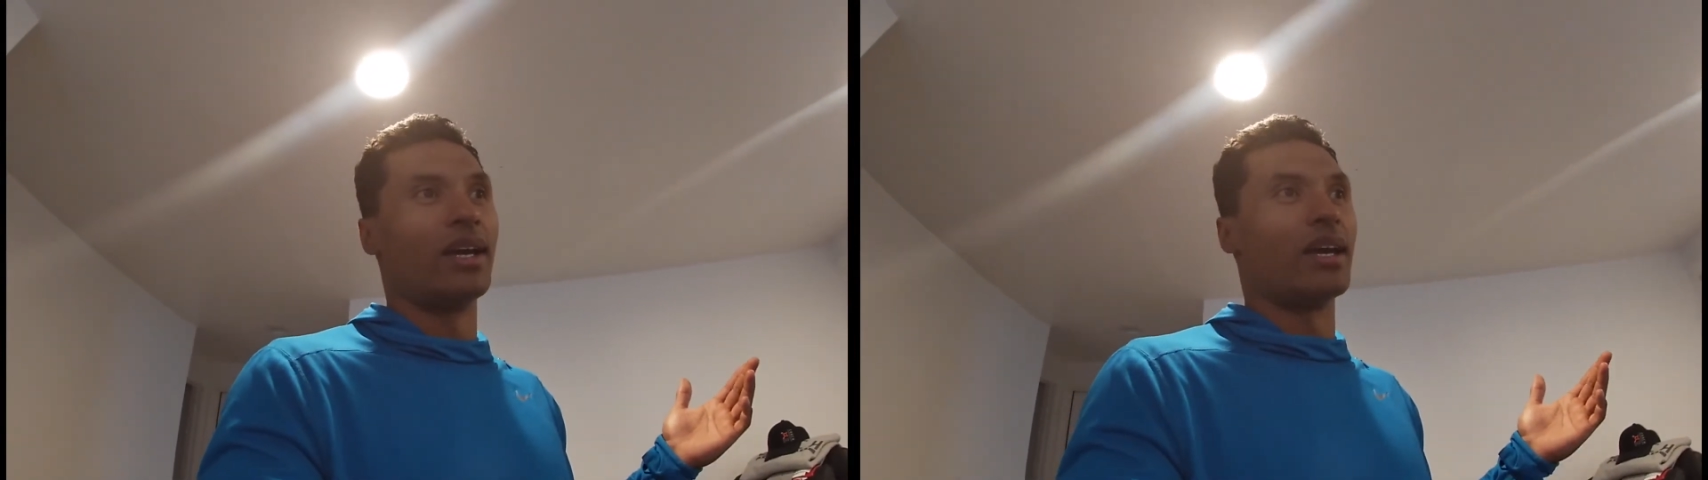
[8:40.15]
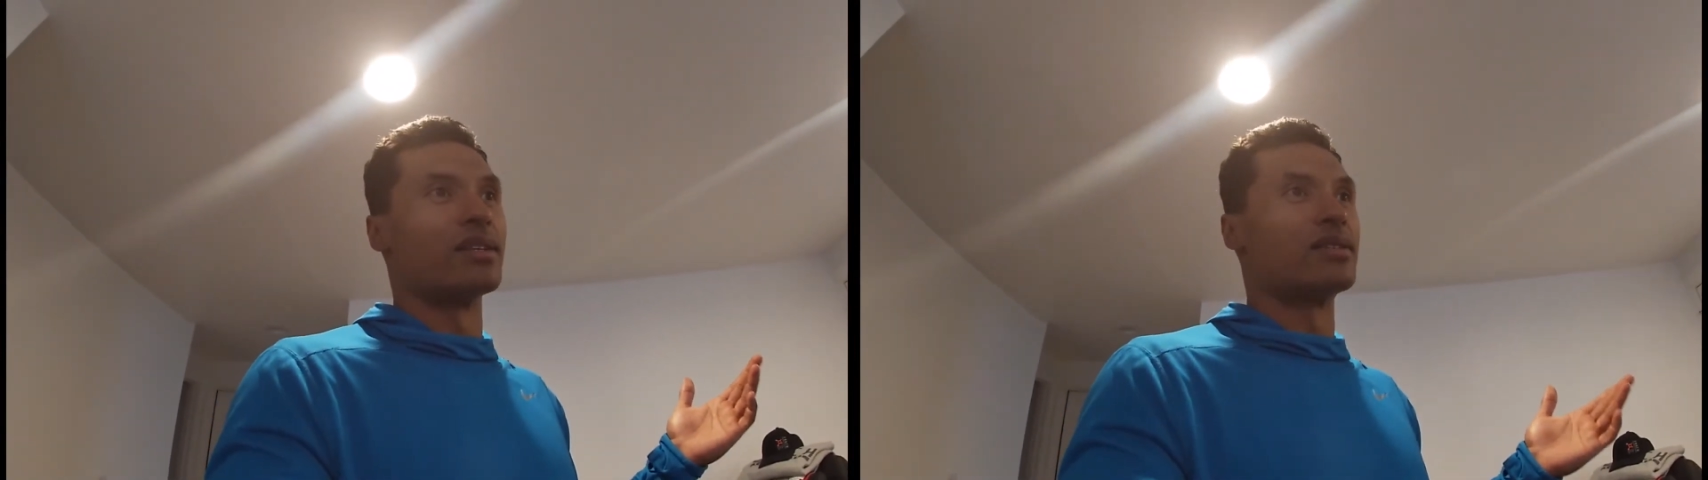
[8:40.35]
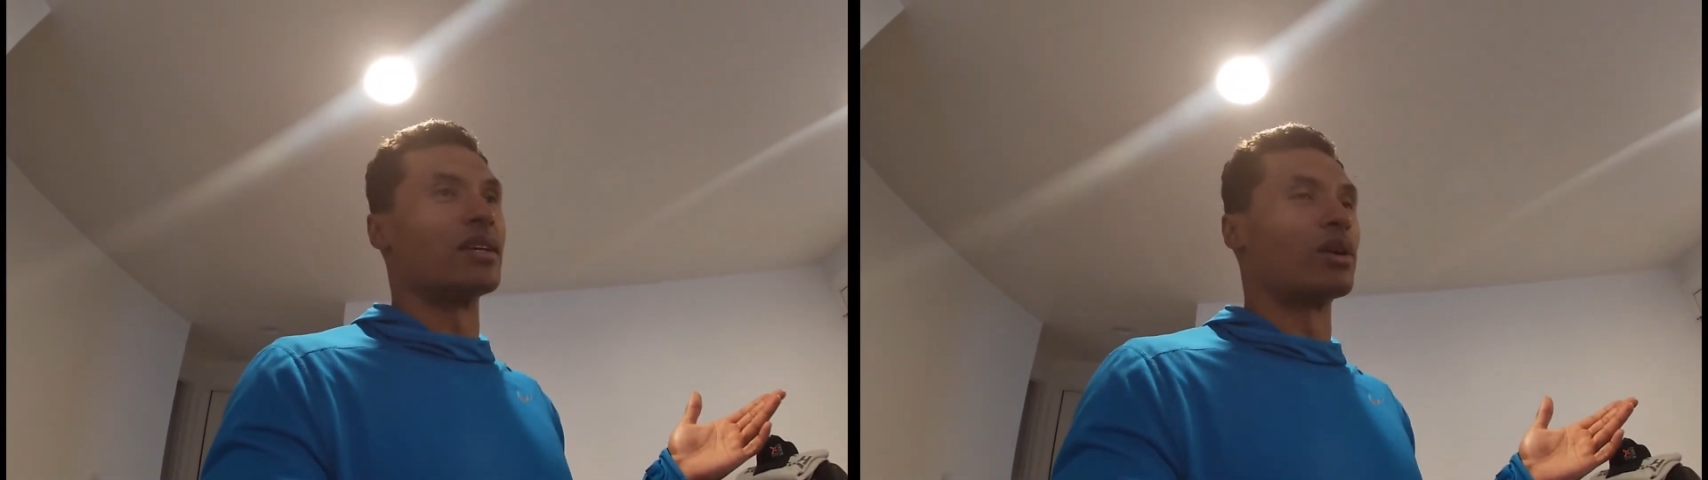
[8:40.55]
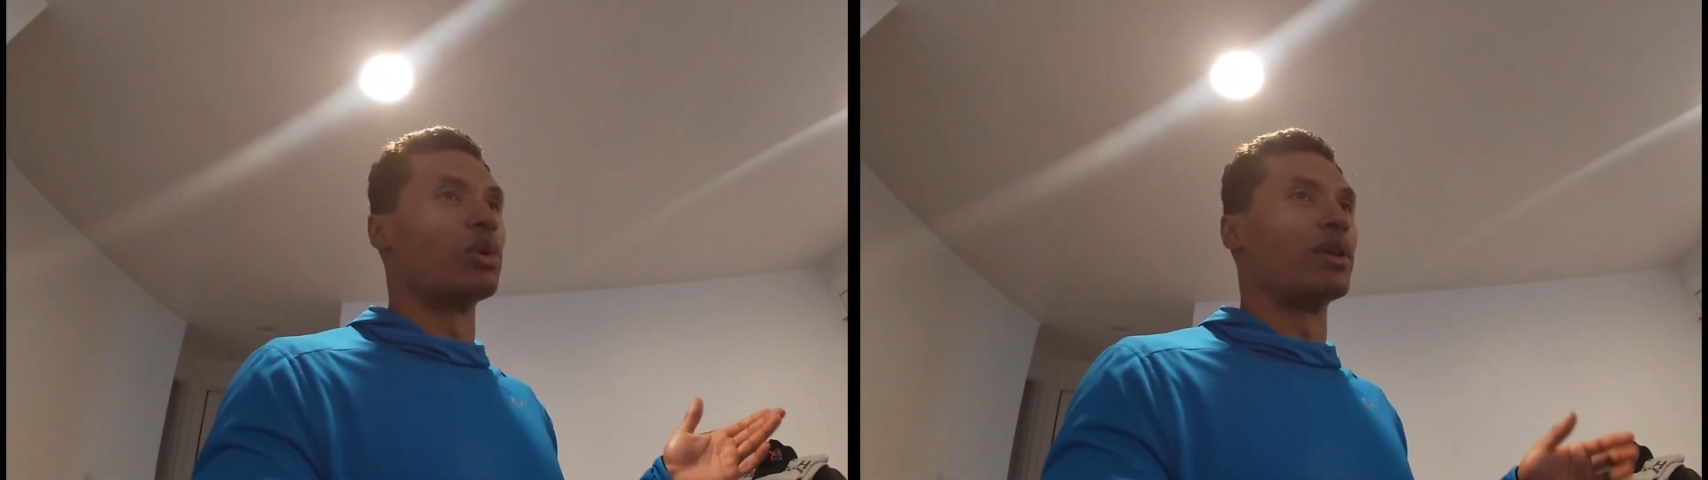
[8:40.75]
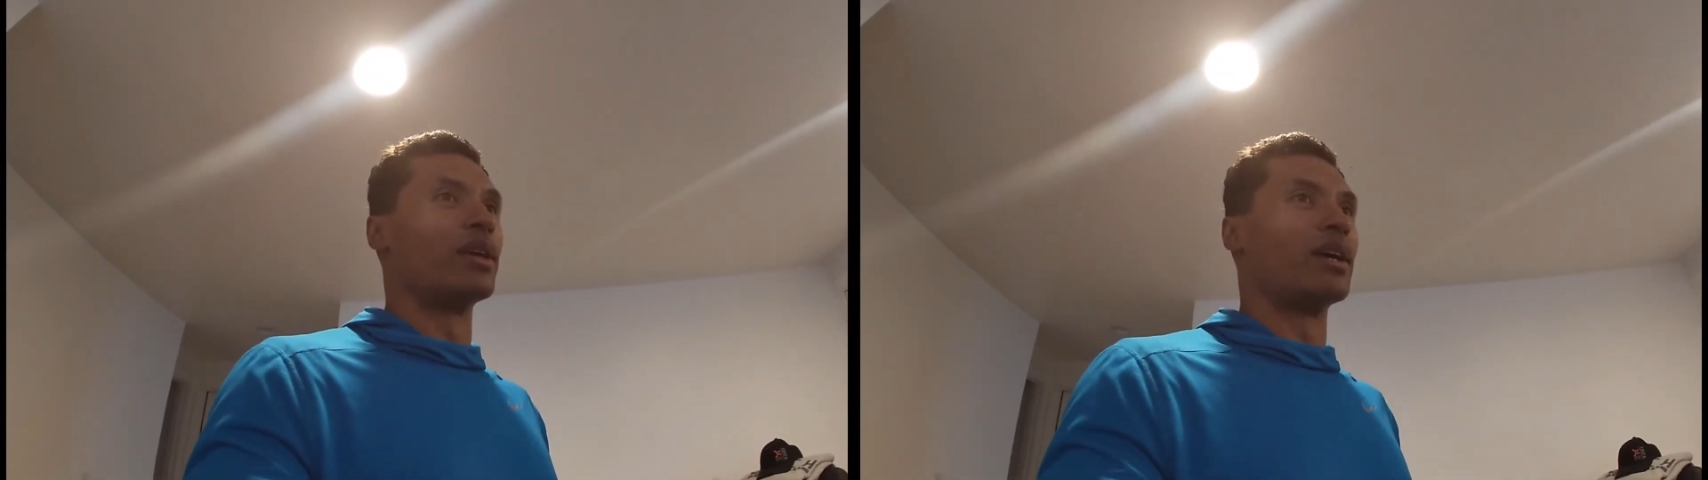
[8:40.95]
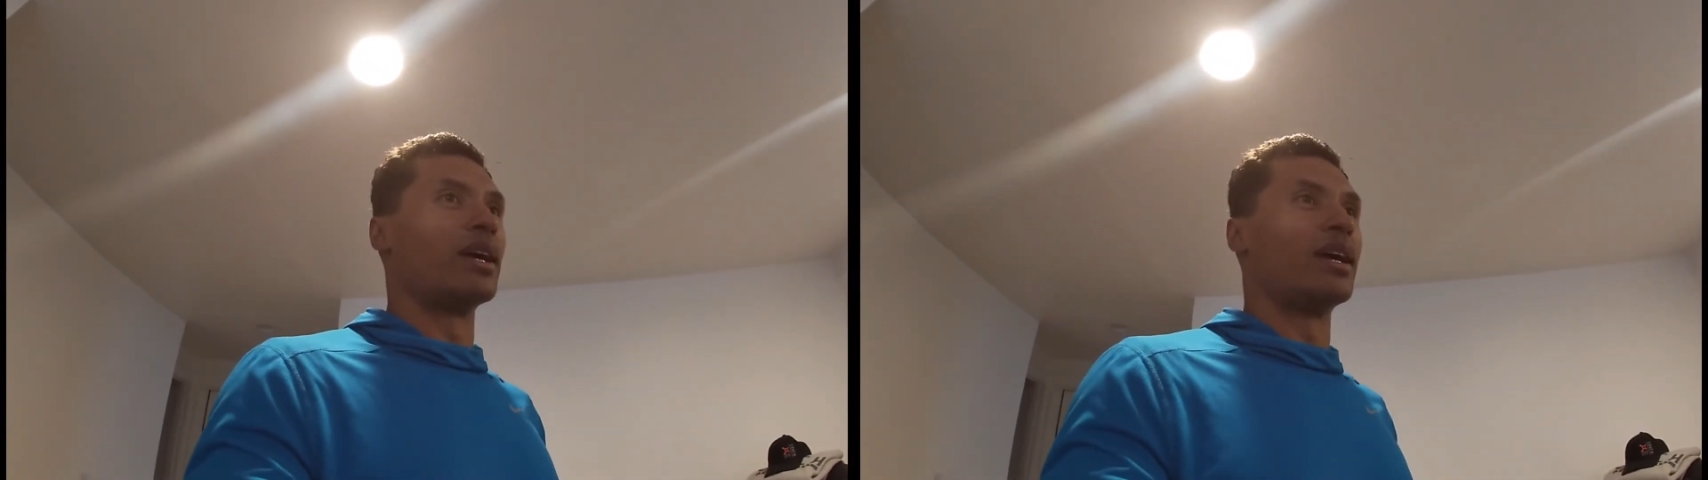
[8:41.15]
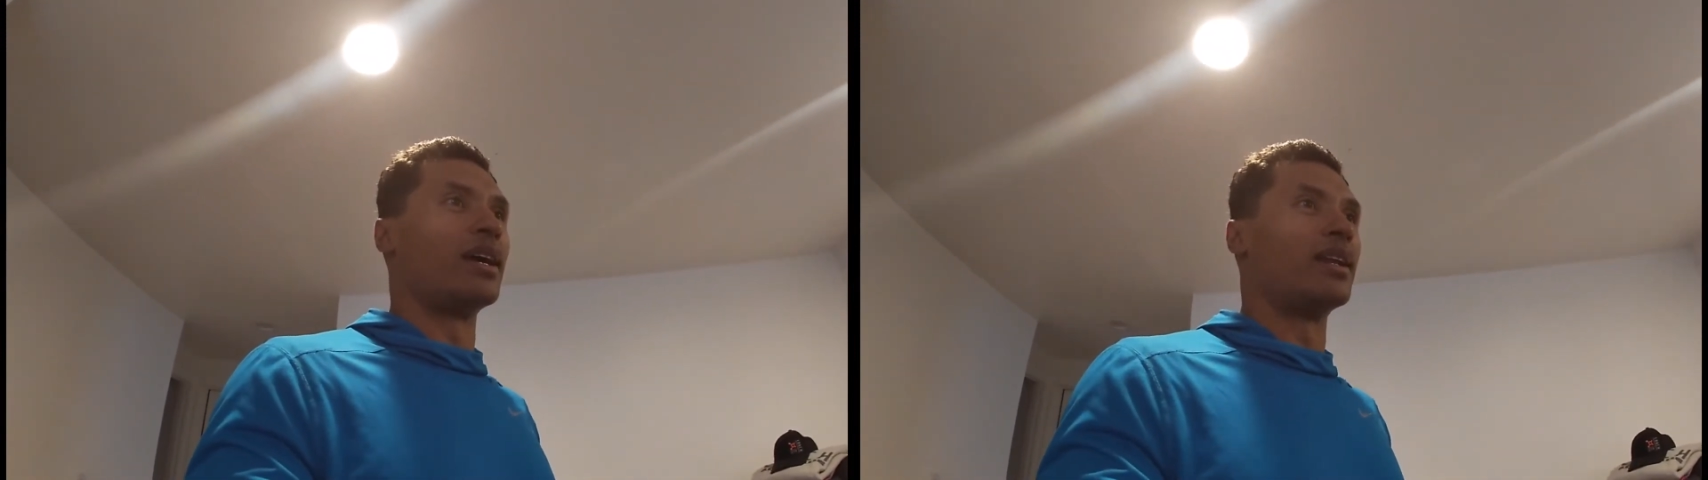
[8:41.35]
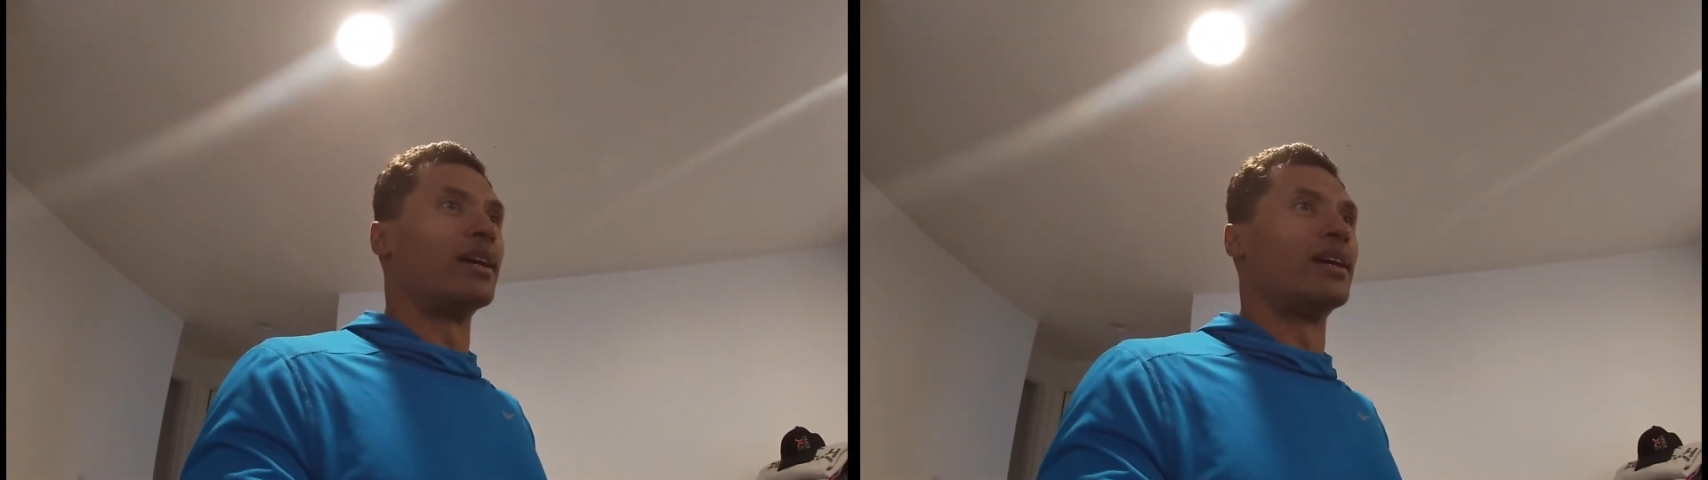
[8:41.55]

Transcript: and stick with it. And,